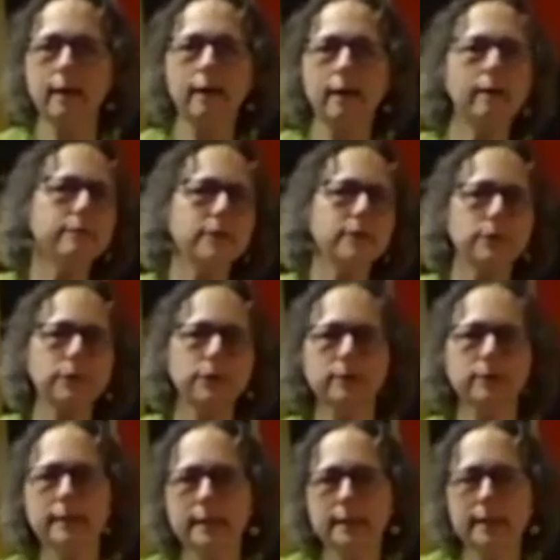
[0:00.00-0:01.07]
of social
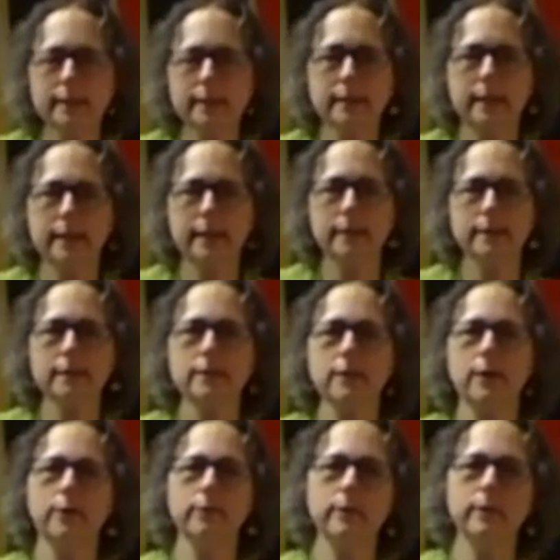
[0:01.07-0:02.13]
distancing.
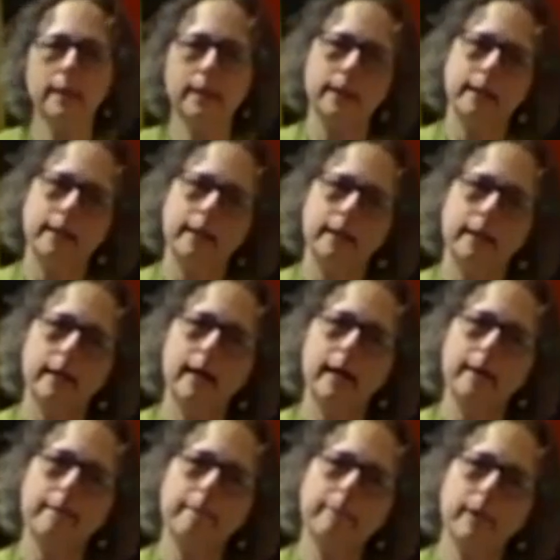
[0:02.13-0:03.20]
So
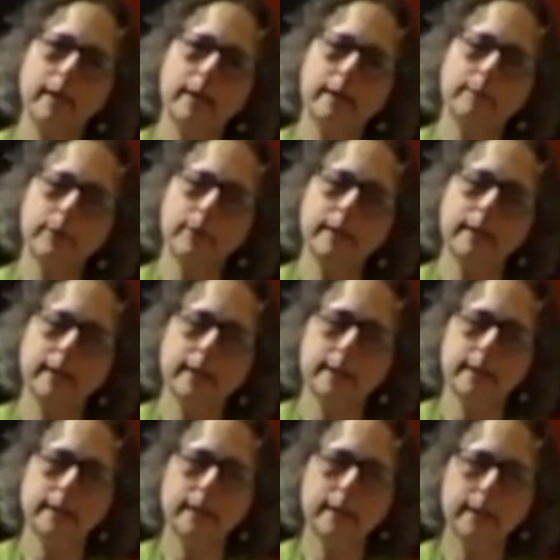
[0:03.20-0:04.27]
I'm working on
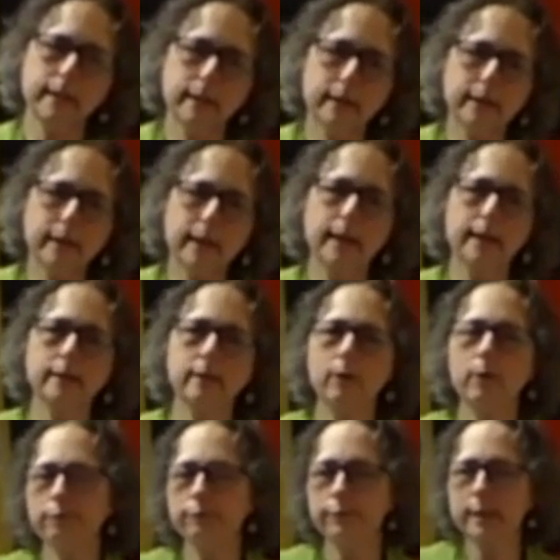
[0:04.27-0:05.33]
it here, and
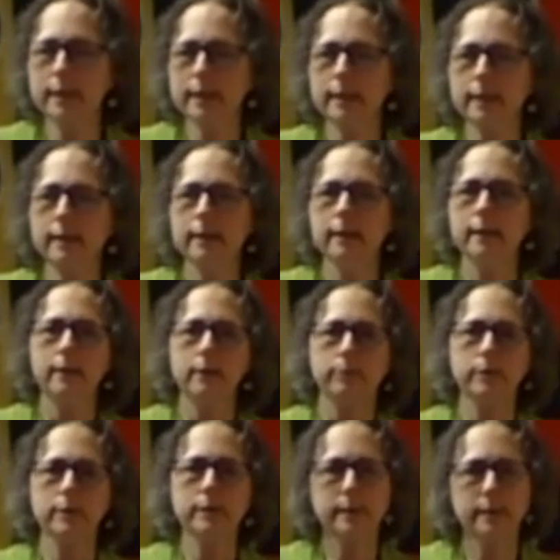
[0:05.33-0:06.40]
hopefully
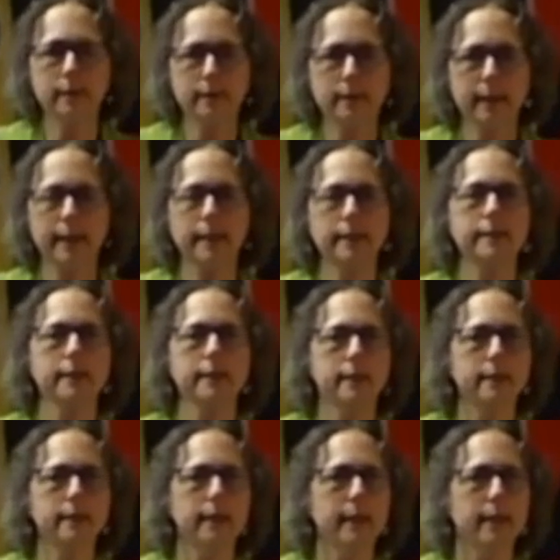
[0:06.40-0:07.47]
we'll still get it
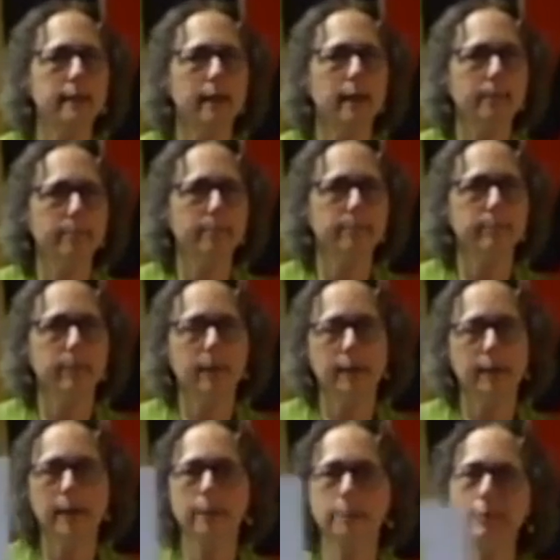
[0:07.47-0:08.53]
done and up
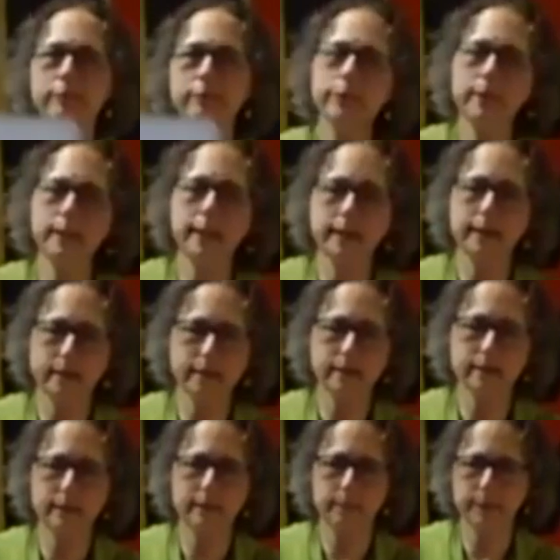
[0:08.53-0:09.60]
before the end of the
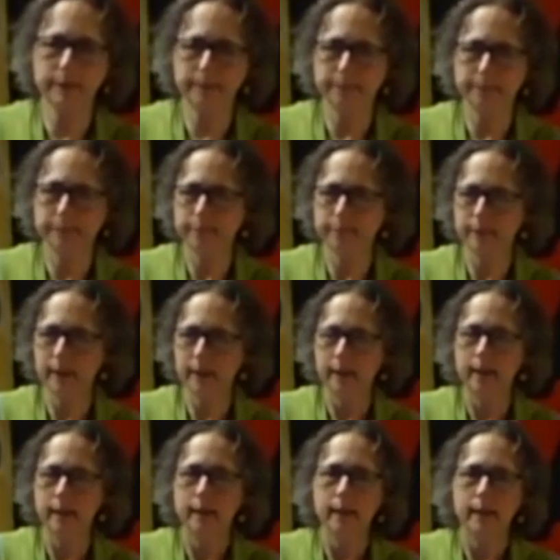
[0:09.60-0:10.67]
summer.
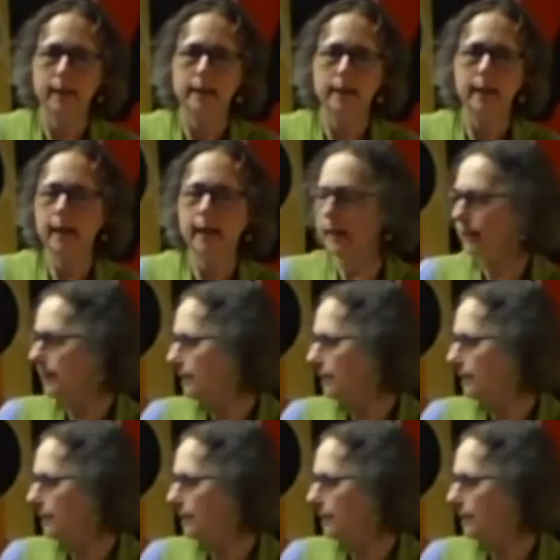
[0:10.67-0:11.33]
And I